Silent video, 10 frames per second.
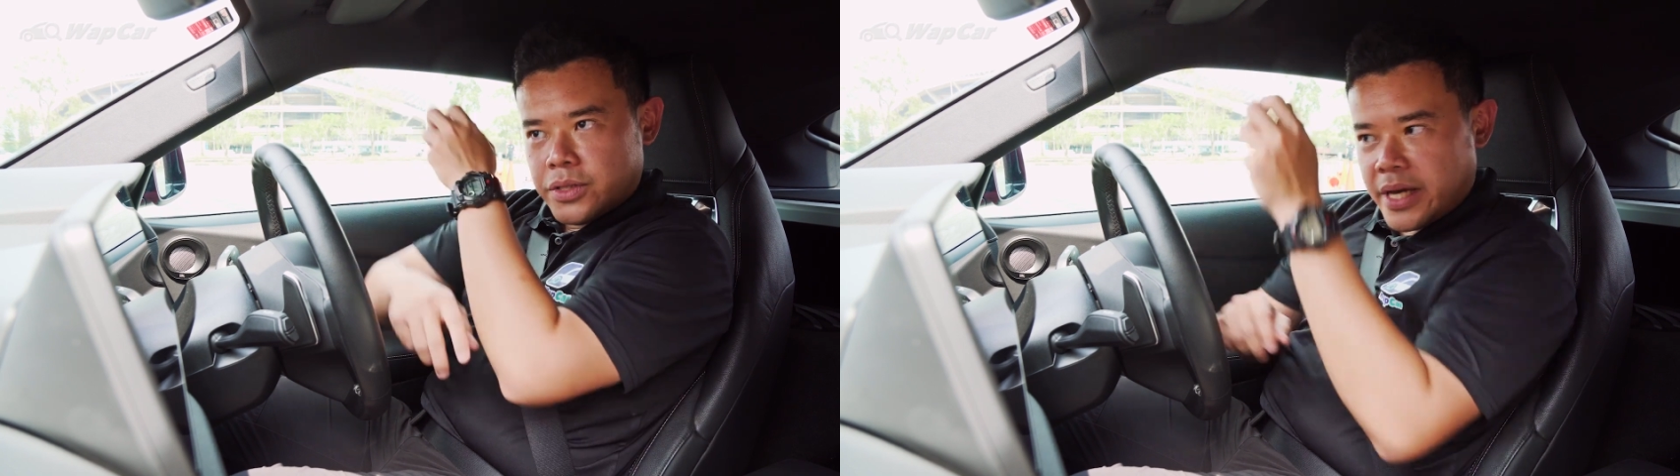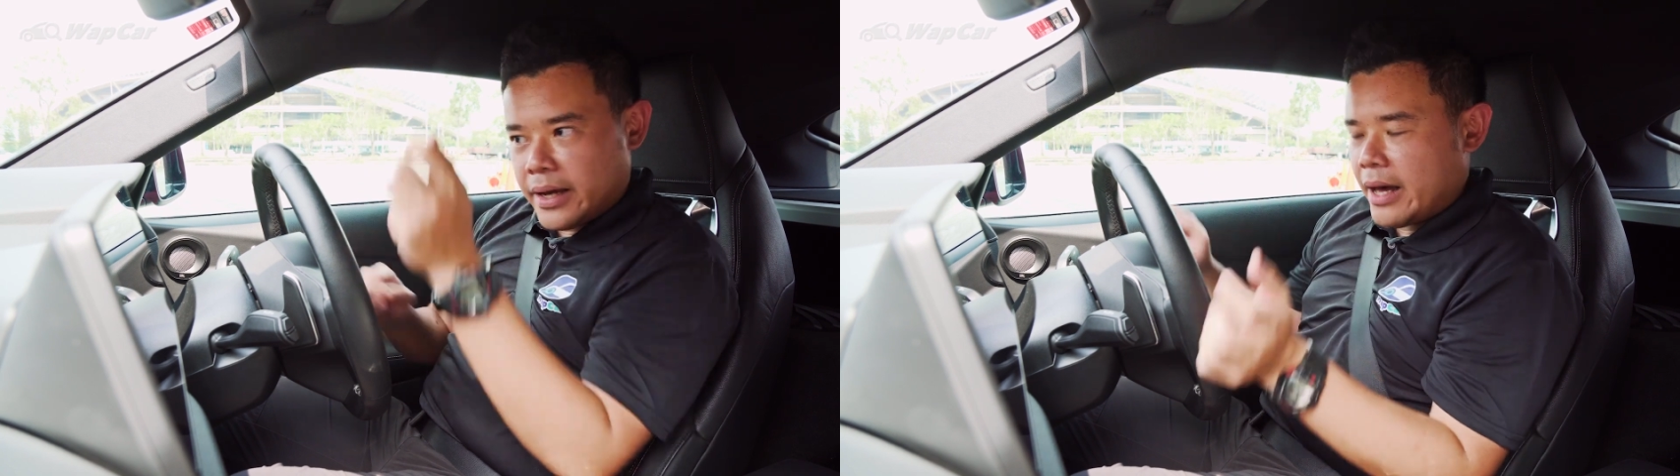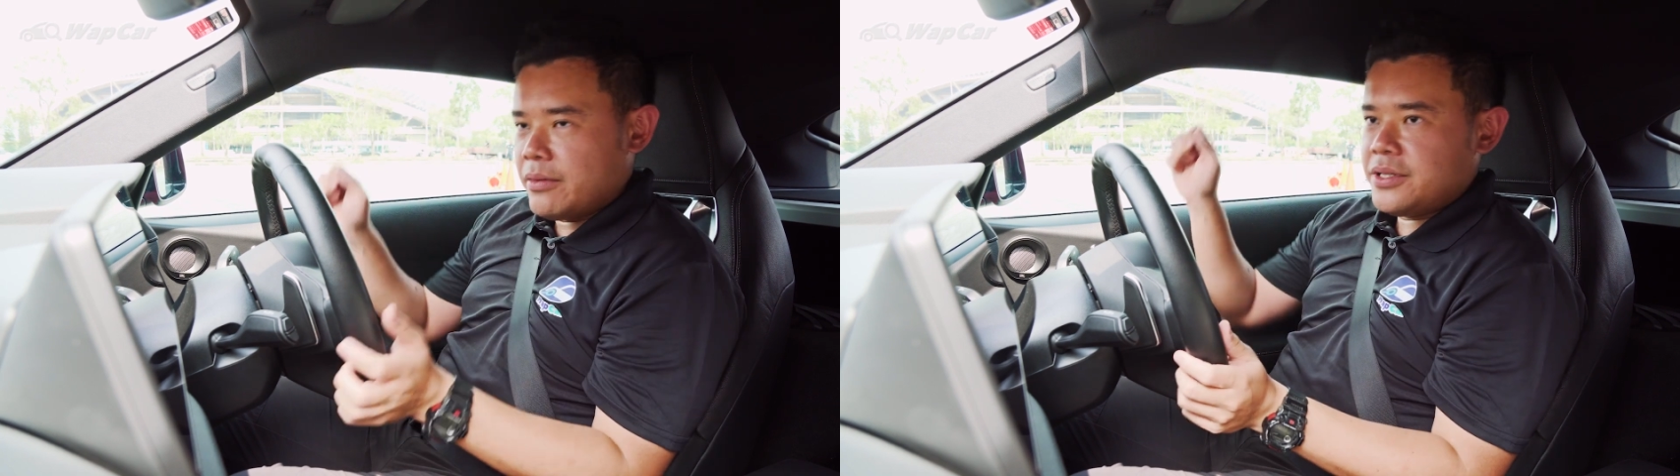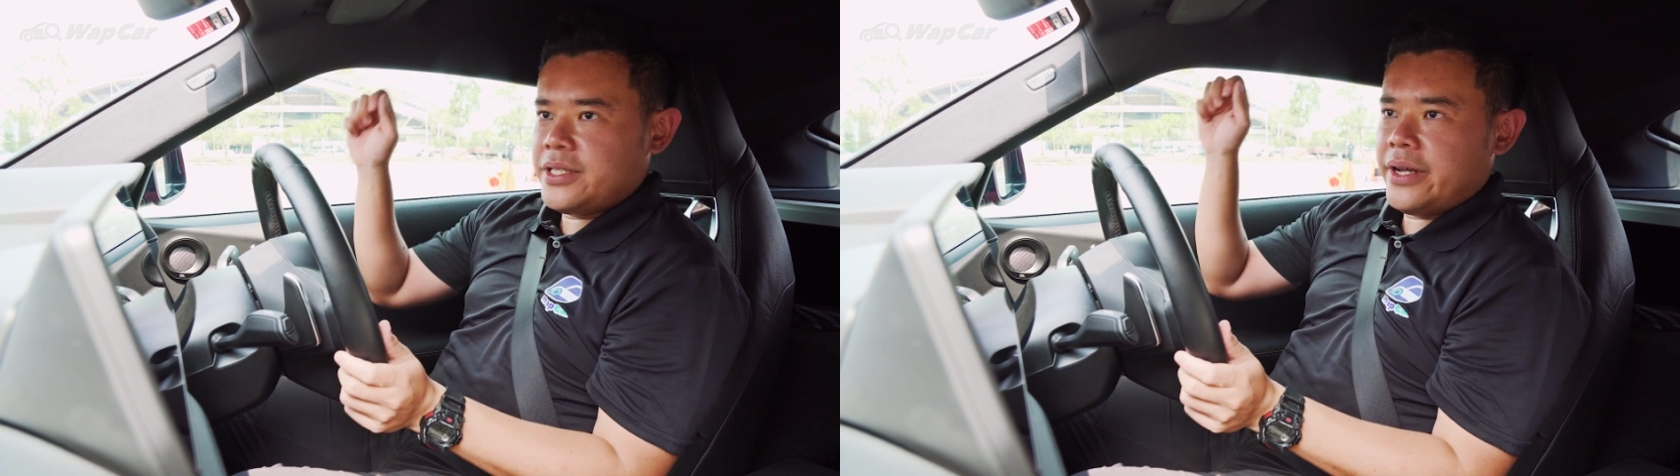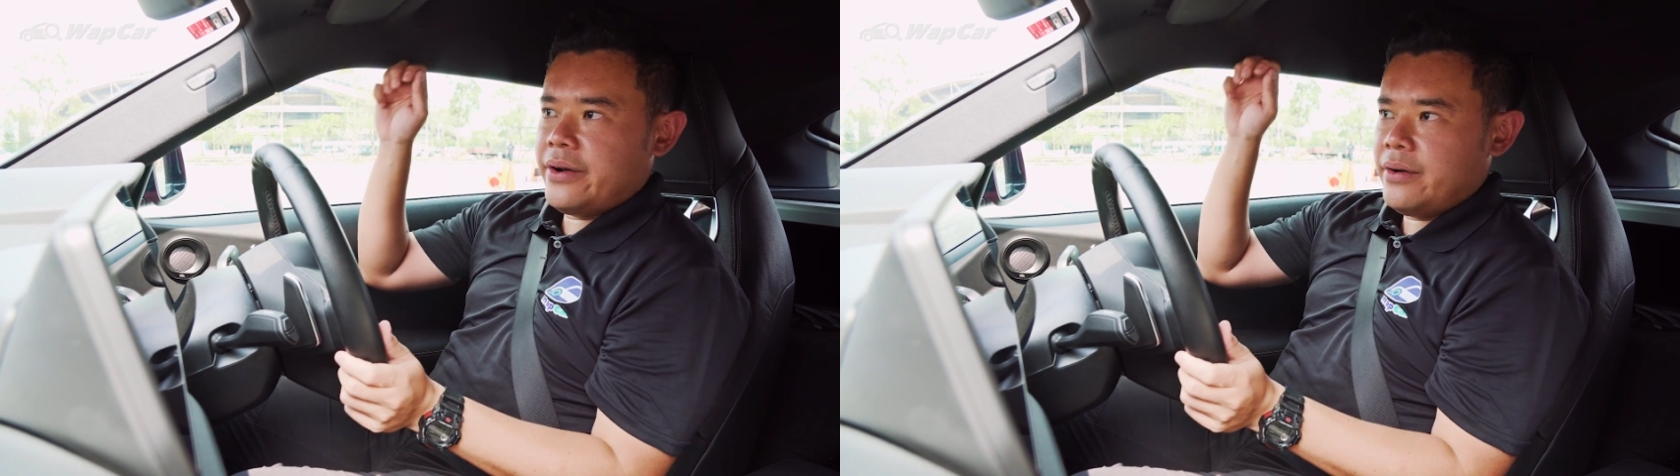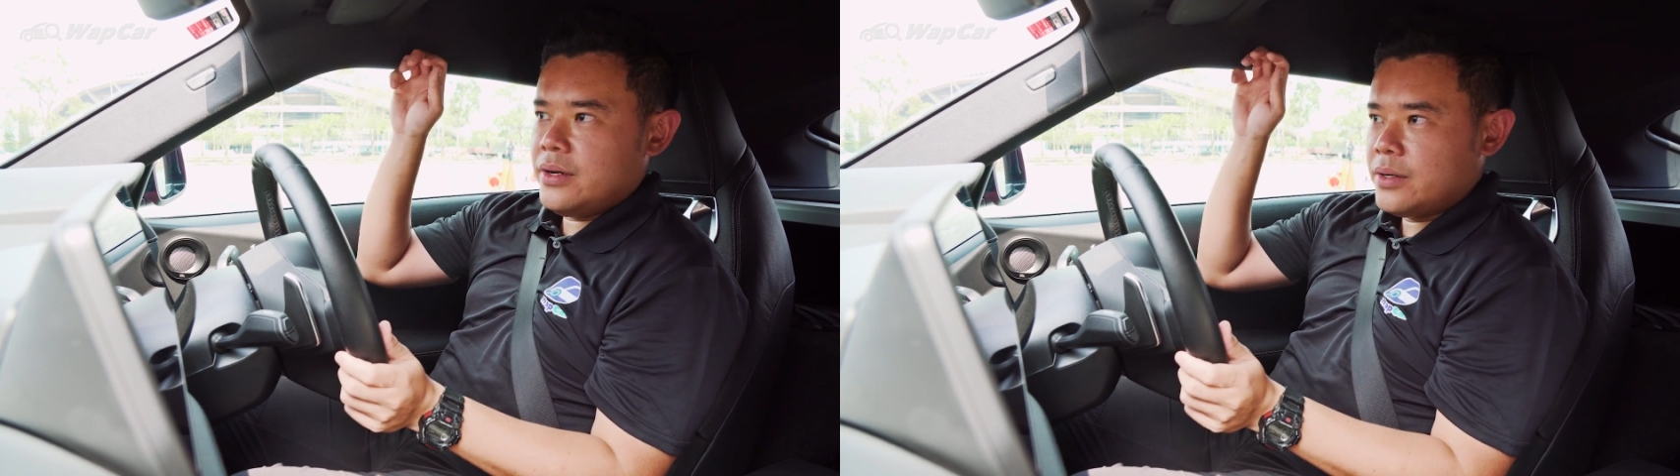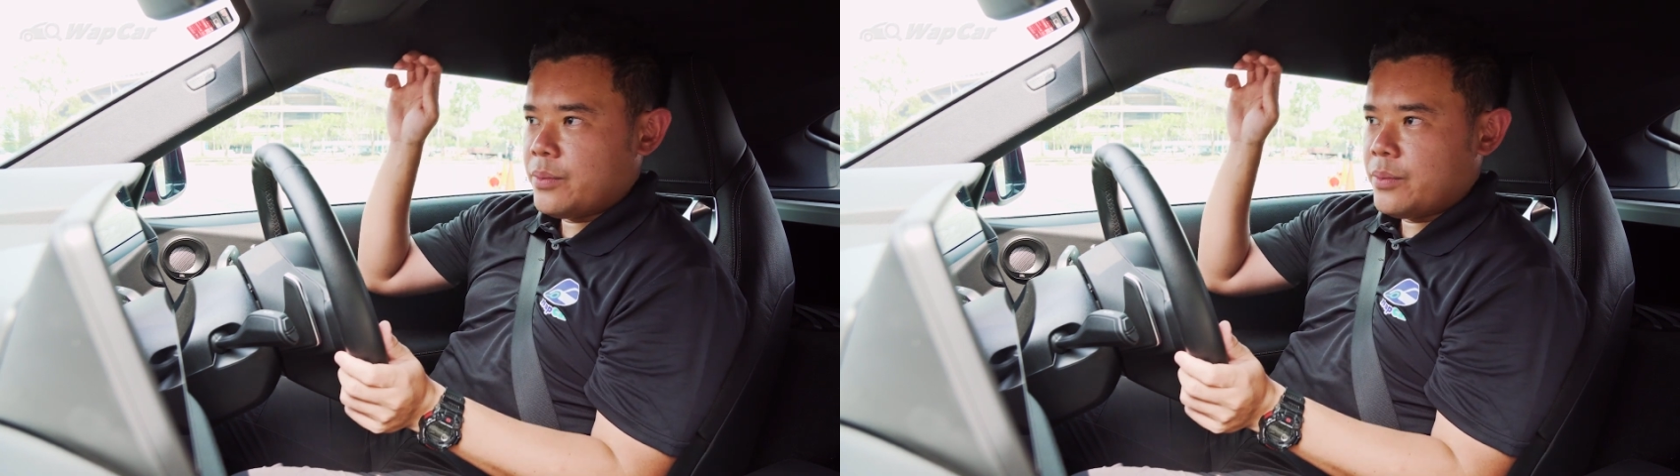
see I counter steer,